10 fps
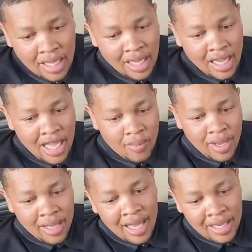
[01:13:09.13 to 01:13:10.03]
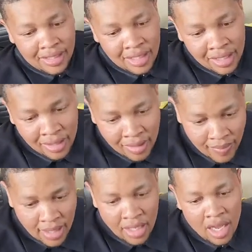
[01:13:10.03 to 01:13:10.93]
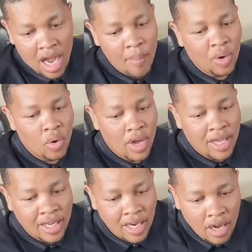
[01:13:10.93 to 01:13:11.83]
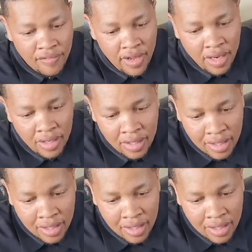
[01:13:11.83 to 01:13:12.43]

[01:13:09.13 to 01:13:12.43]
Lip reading: Anyway, guys, I'm gonna go ahead and get off here.